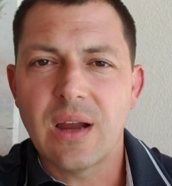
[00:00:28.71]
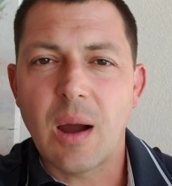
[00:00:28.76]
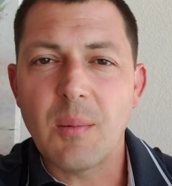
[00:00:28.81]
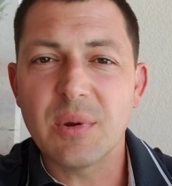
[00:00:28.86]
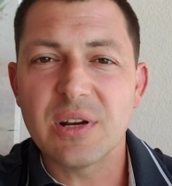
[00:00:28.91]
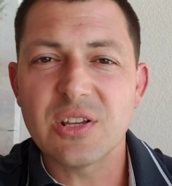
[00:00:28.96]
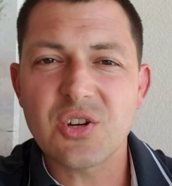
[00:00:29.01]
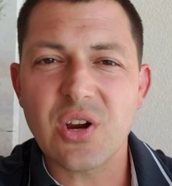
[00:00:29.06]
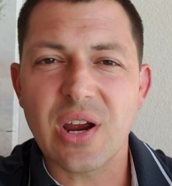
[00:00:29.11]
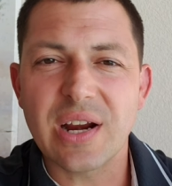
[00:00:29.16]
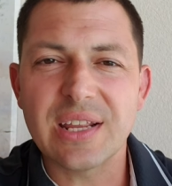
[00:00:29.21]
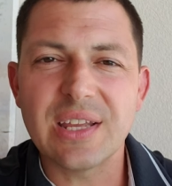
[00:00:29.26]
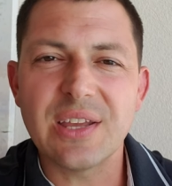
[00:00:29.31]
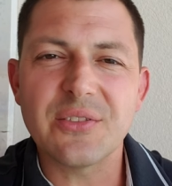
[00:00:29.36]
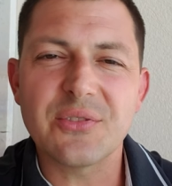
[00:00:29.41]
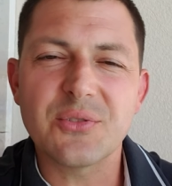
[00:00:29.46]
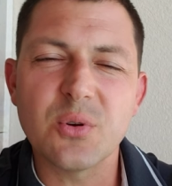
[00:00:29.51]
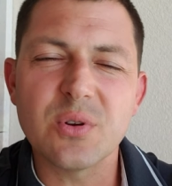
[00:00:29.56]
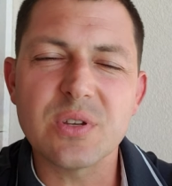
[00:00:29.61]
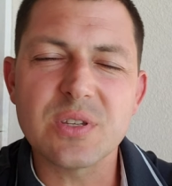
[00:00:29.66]
I'm going to try to
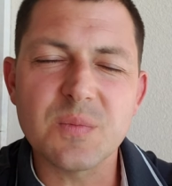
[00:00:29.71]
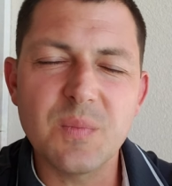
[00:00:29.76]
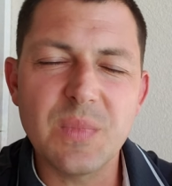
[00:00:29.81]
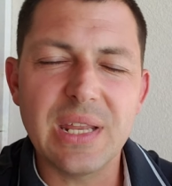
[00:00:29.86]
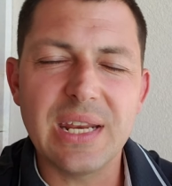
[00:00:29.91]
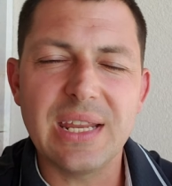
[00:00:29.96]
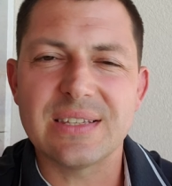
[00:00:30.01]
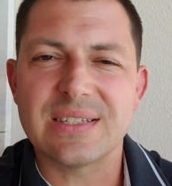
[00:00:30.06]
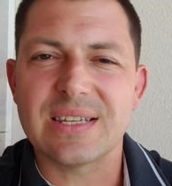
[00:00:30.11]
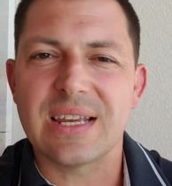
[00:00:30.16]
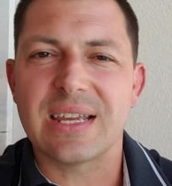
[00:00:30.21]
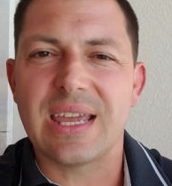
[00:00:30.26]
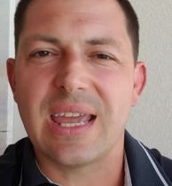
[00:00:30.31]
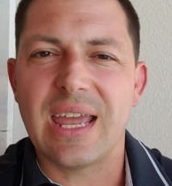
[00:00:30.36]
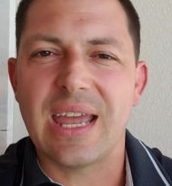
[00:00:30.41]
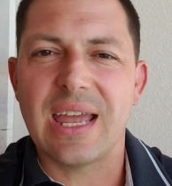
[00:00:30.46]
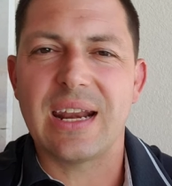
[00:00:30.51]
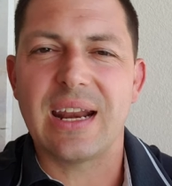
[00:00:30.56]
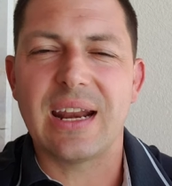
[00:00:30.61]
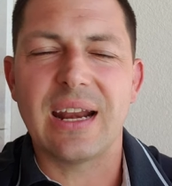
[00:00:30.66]
get through as many as I
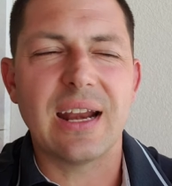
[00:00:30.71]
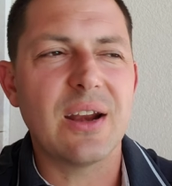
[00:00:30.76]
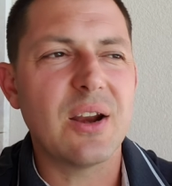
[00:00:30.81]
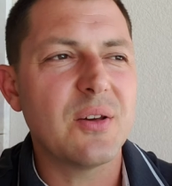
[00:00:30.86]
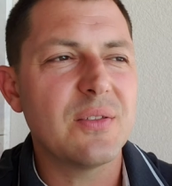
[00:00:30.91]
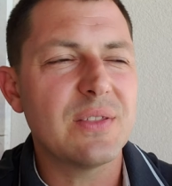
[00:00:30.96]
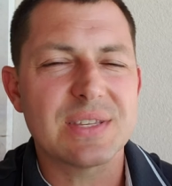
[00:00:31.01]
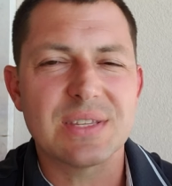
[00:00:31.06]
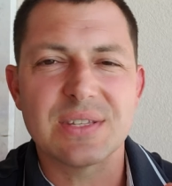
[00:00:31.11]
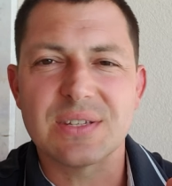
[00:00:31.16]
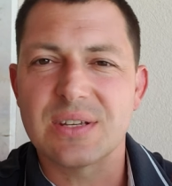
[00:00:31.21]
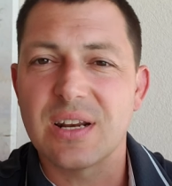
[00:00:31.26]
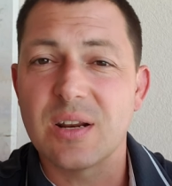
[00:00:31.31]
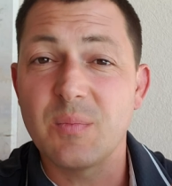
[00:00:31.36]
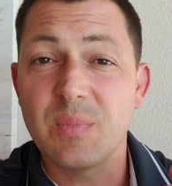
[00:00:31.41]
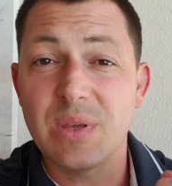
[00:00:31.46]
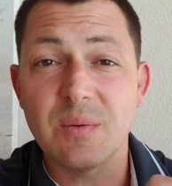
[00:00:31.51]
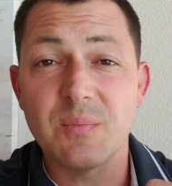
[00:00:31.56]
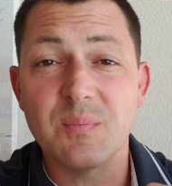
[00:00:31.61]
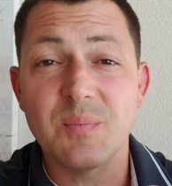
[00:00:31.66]
can, and I know this is going to
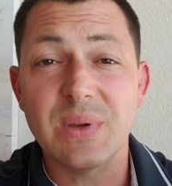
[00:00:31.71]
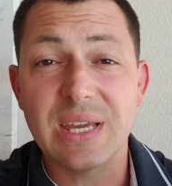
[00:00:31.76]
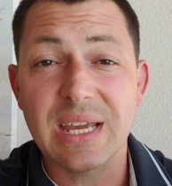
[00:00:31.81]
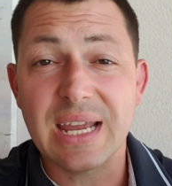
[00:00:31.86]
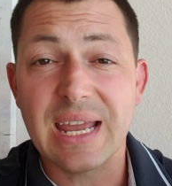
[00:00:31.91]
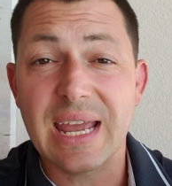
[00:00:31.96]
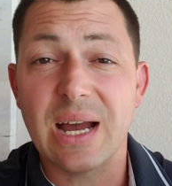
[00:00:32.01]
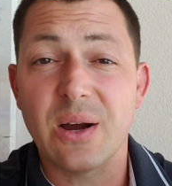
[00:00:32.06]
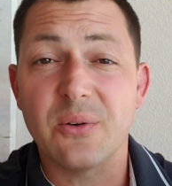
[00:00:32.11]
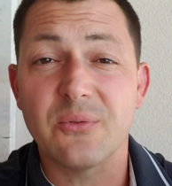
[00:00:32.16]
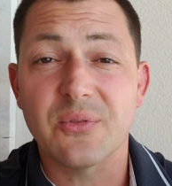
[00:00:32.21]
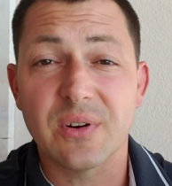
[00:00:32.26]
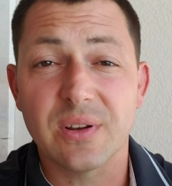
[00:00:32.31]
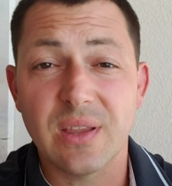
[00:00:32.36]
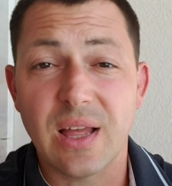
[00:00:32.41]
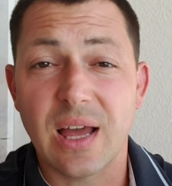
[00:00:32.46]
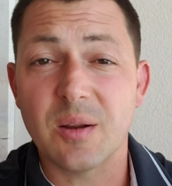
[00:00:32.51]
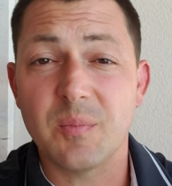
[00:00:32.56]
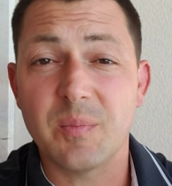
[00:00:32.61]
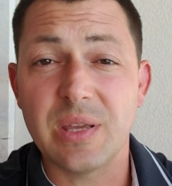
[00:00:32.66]
be a big help for a
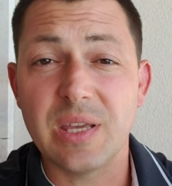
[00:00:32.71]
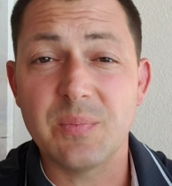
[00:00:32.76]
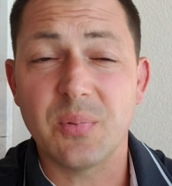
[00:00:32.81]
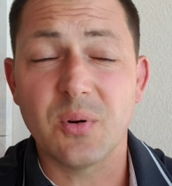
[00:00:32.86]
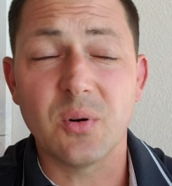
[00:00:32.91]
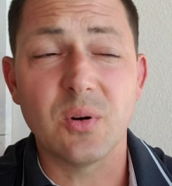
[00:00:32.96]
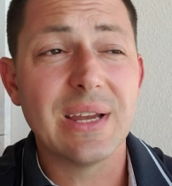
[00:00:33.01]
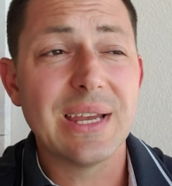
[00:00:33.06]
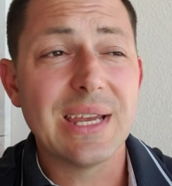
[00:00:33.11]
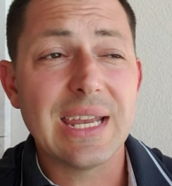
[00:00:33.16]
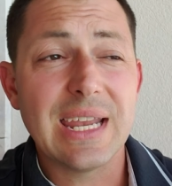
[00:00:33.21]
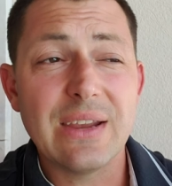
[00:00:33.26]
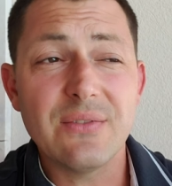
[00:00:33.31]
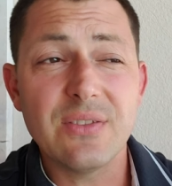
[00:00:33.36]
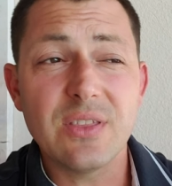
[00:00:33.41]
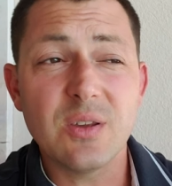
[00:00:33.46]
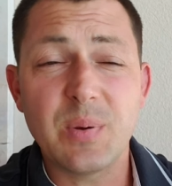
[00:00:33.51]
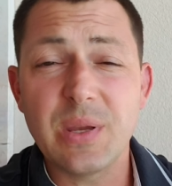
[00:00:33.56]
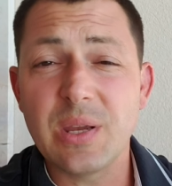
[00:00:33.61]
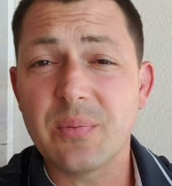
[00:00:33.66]
lot of people, even
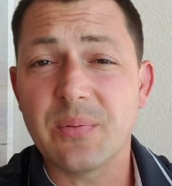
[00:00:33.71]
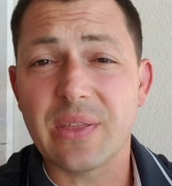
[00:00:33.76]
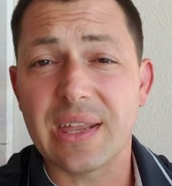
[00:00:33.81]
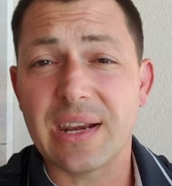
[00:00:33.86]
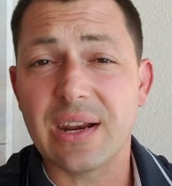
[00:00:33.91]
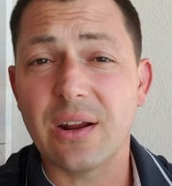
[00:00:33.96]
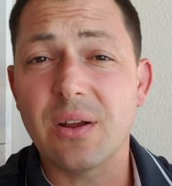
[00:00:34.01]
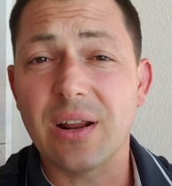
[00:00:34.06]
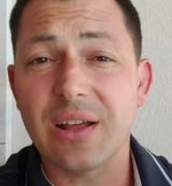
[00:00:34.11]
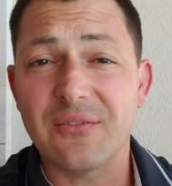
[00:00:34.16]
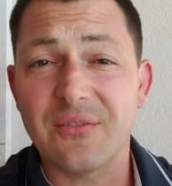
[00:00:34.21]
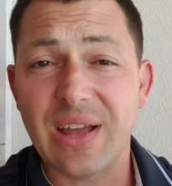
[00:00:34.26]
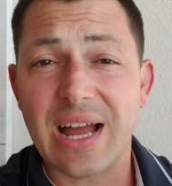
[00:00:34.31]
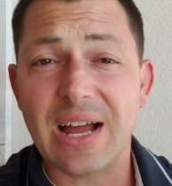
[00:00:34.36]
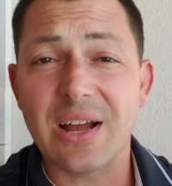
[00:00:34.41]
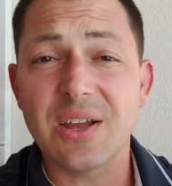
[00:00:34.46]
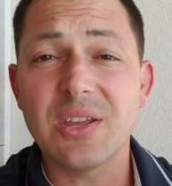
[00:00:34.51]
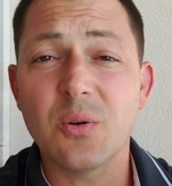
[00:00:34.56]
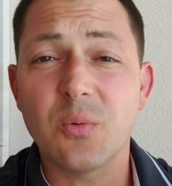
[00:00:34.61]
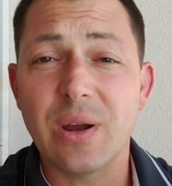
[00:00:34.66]
the people that don't
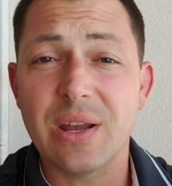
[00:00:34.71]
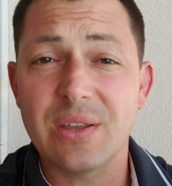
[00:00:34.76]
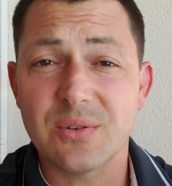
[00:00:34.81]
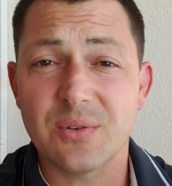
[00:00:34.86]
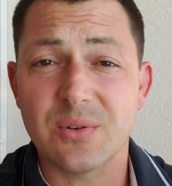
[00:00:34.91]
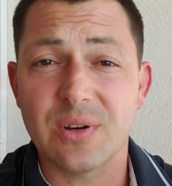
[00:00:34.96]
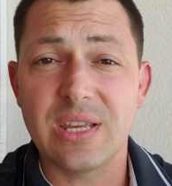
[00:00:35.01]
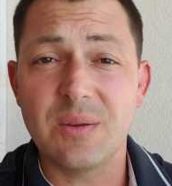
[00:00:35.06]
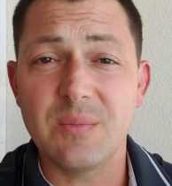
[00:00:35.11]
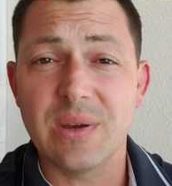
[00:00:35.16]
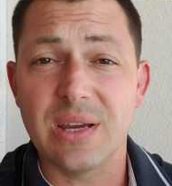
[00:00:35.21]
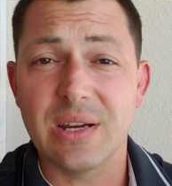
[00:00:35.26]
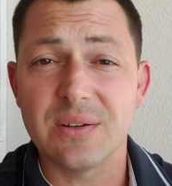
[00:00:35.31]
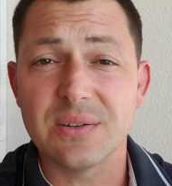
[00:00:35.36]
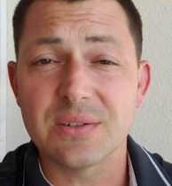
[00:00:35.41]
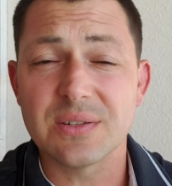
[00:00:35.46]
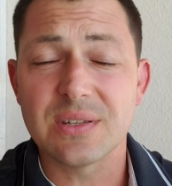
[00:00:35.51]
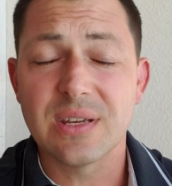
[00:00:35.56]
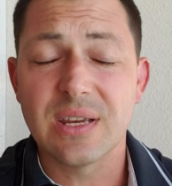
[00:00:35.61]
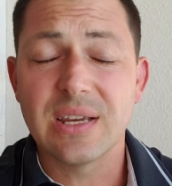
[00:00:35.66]
evaluate their
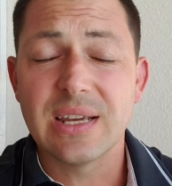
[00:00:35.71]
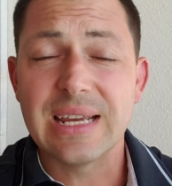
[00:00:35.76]
emails.